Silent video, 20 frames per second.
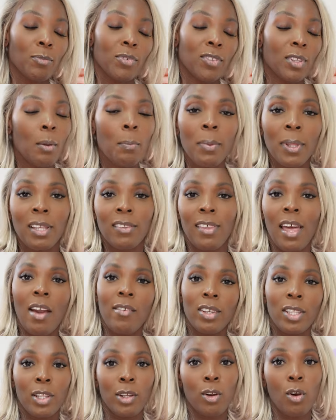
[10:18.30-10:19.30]
siblings
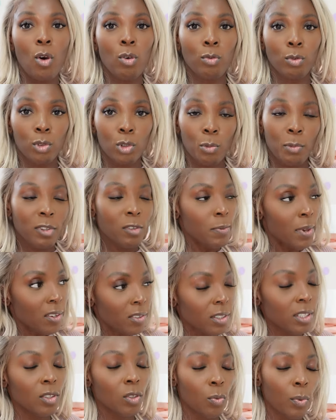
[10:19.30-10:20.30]
having their own room,
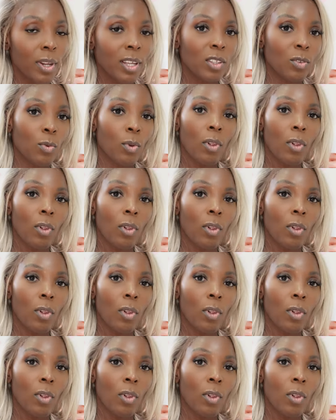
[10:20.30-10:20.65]
especially twins,